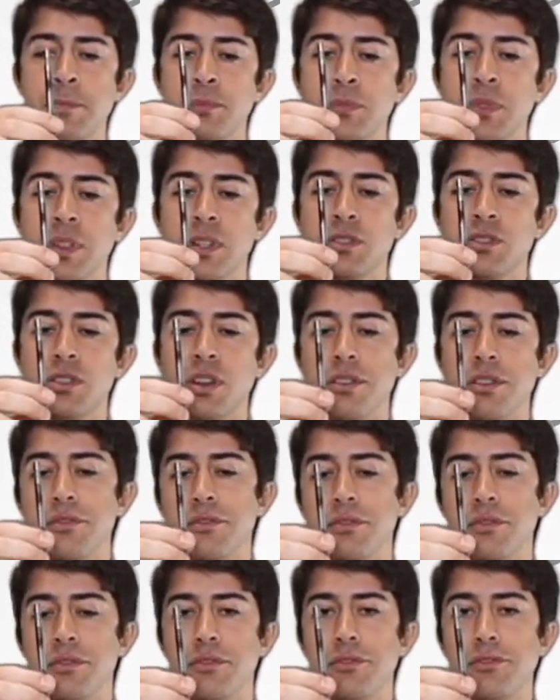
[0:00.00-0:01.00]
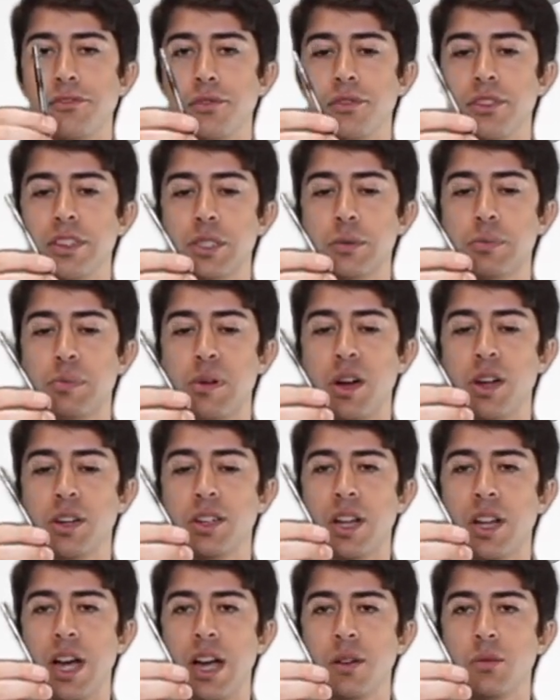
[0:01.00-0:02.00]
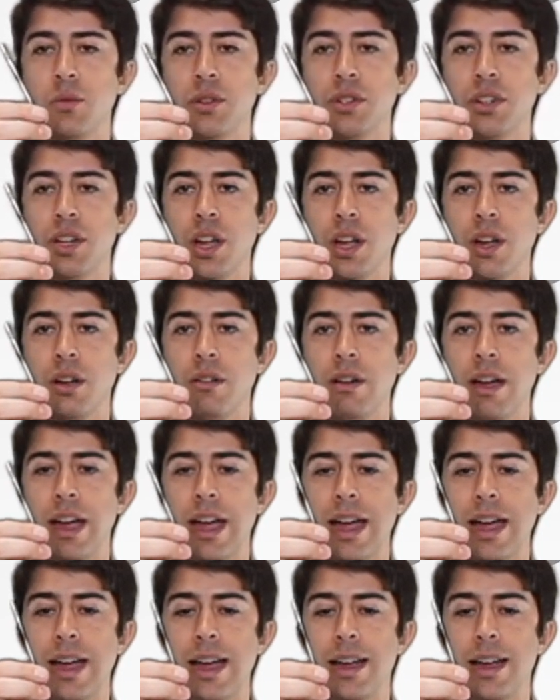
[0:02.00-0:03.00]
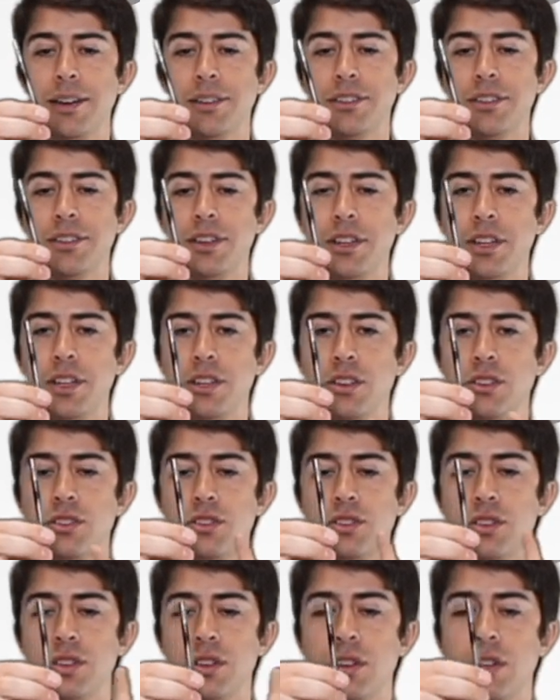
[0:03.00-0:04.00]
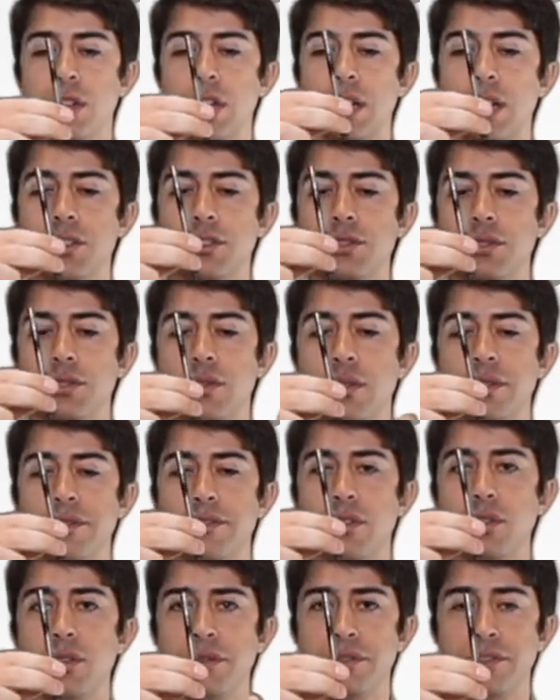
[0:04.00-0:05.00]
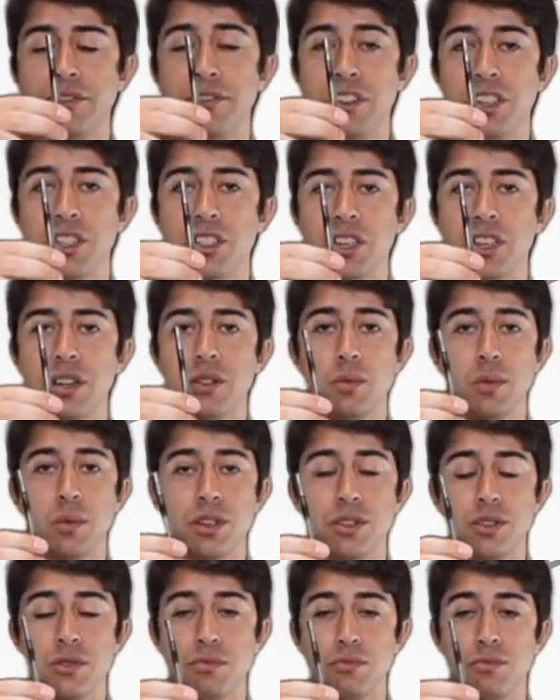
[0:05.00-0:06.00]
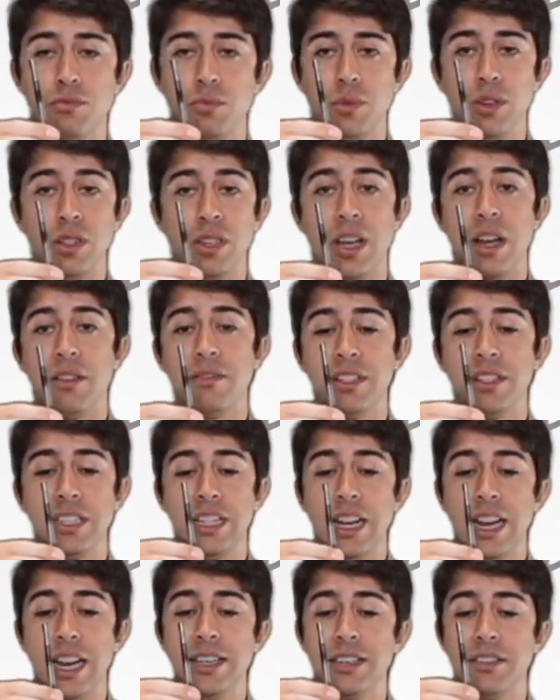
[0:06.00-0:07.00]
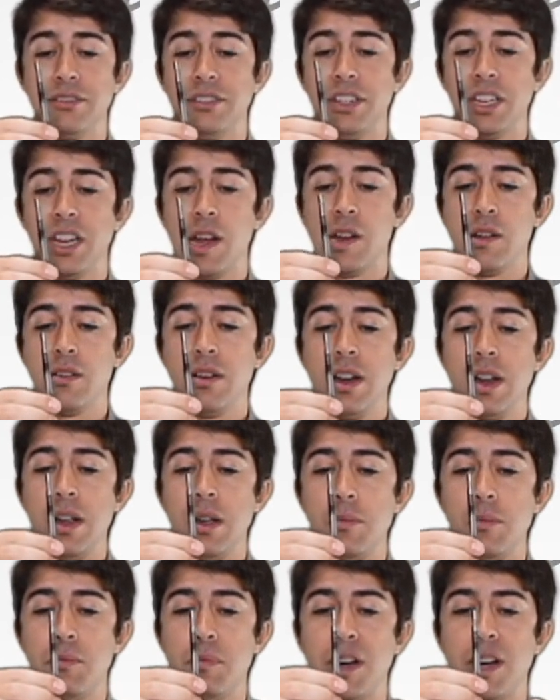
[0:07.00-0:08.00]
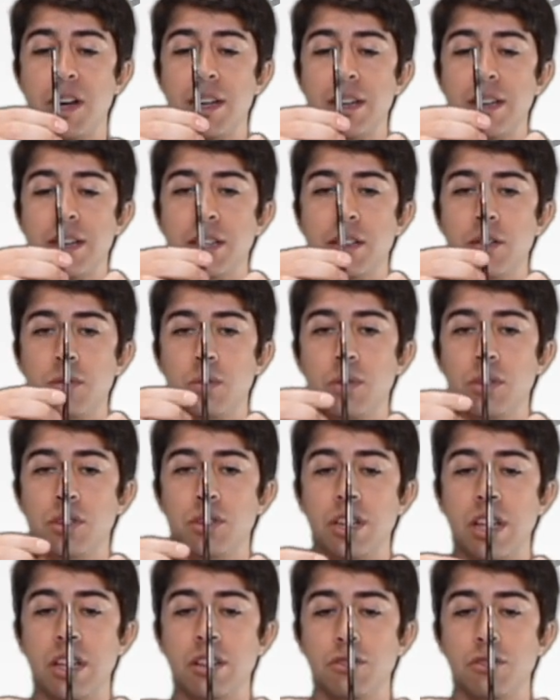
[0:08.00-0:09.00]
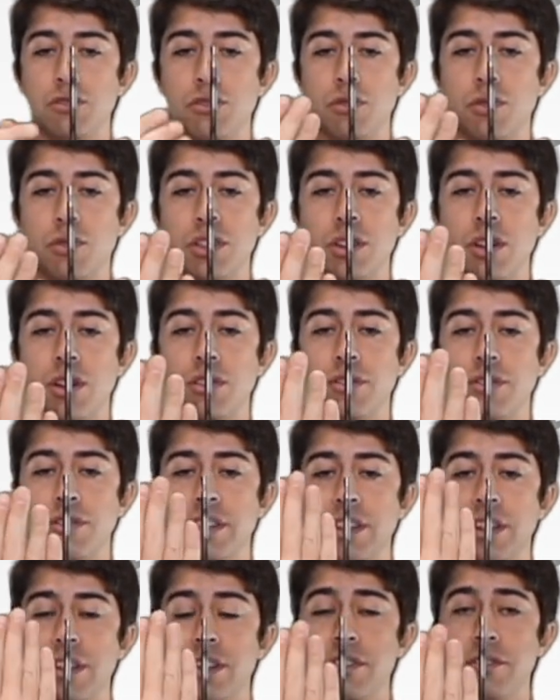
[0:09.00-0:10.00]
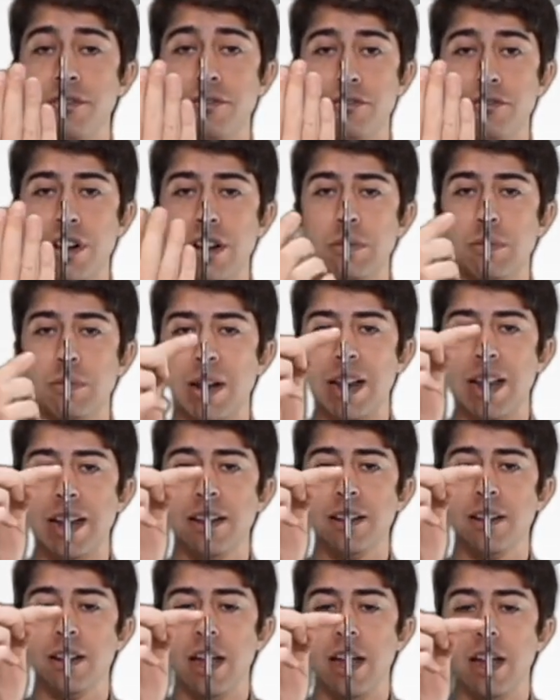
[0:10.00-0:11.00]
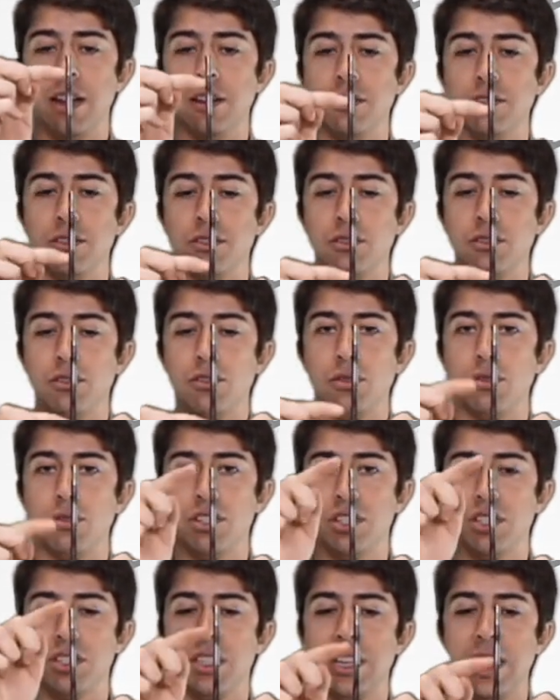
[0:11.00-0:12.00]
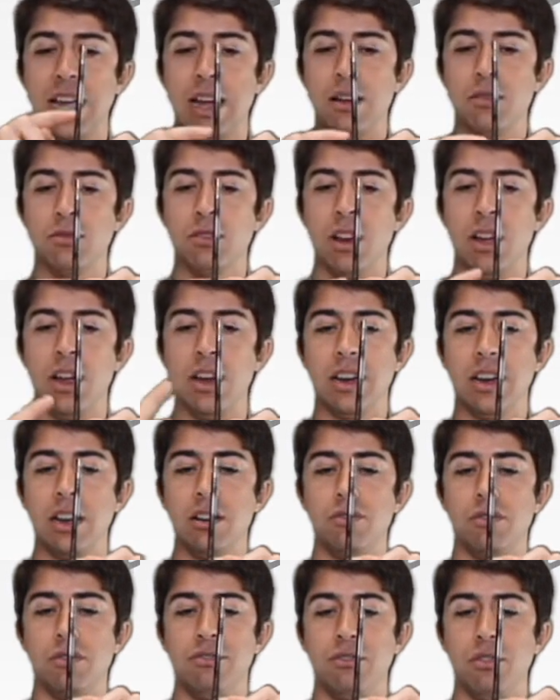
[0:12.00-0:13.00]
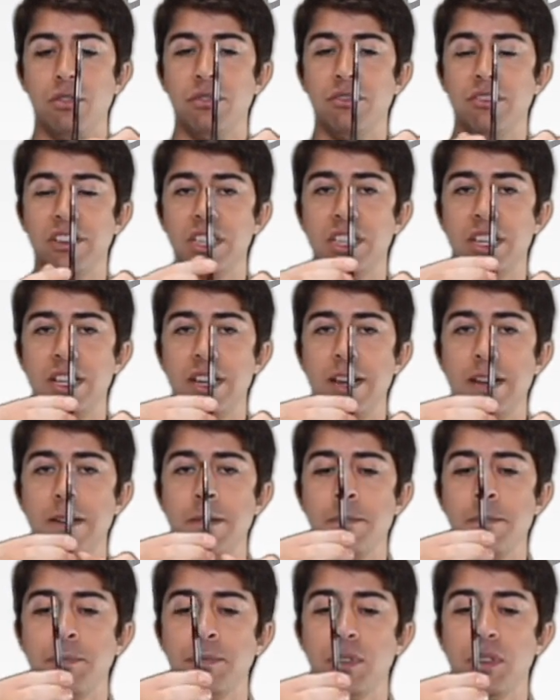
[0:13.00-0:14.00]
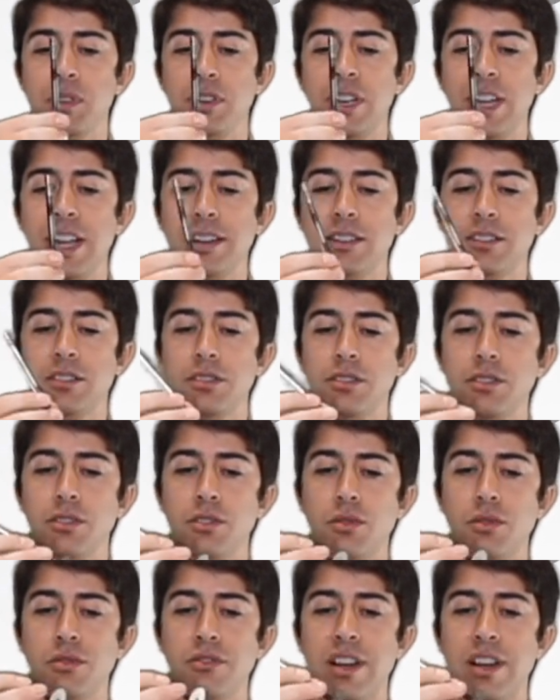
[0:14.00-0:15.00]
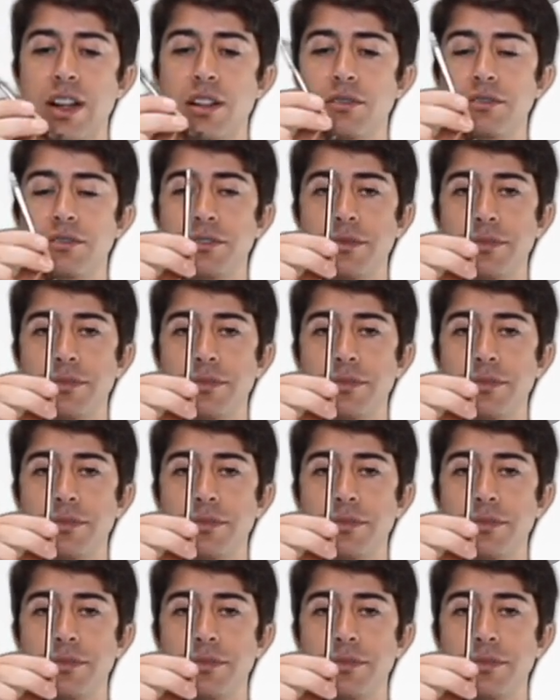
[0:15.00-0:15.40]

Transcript: So for this part, I would go and do a revolved feature, which we'll cover in a later video, but you would then draw it on the front plane and draw just the outline and revolve it to get your valve.